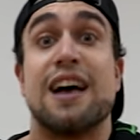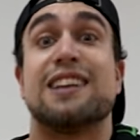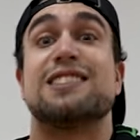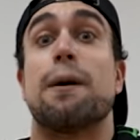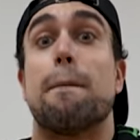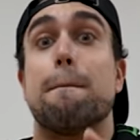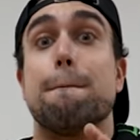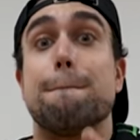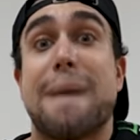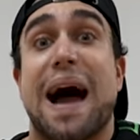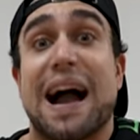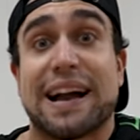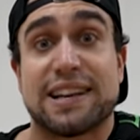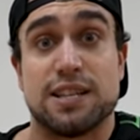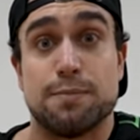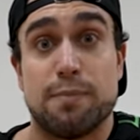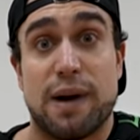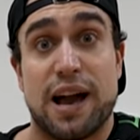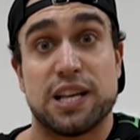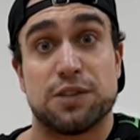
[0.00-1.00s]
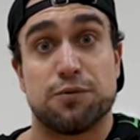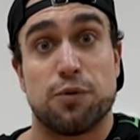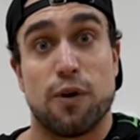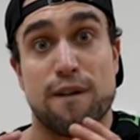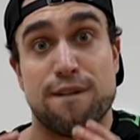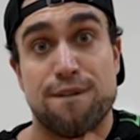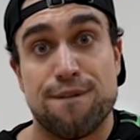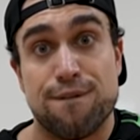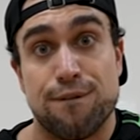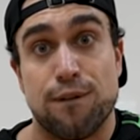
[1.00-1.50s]
to maximize for
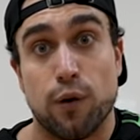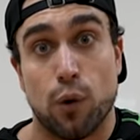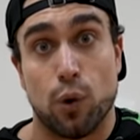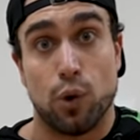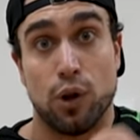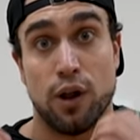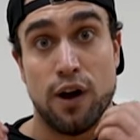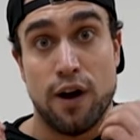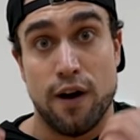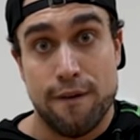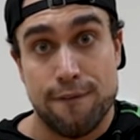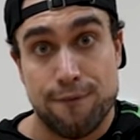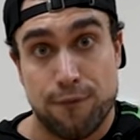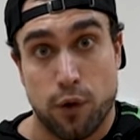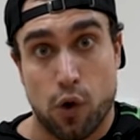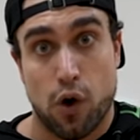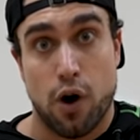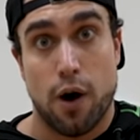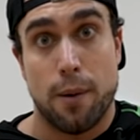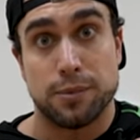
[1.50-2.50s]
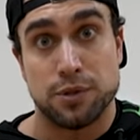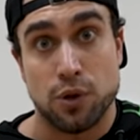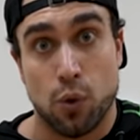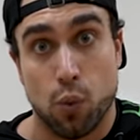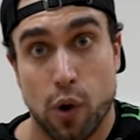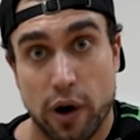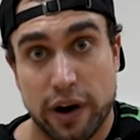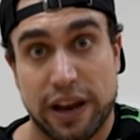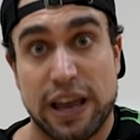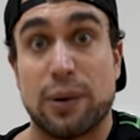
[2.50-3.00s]
a full forearms
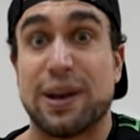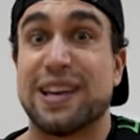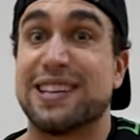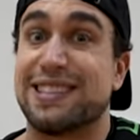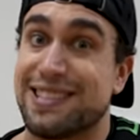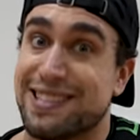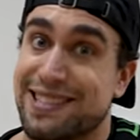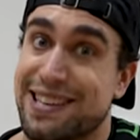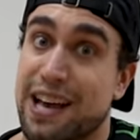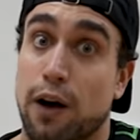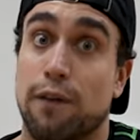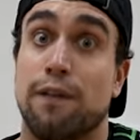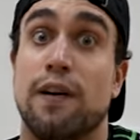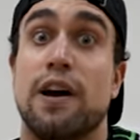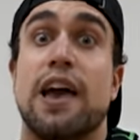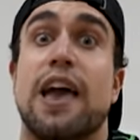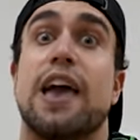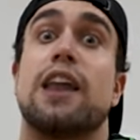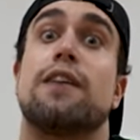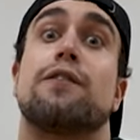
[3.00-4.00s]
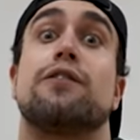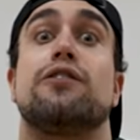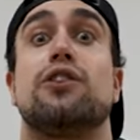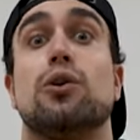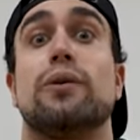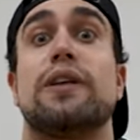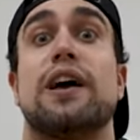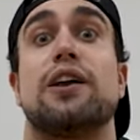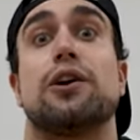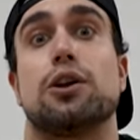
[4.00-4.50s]
workout itself. And if you're
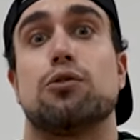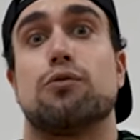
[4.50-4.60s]
doing that, you can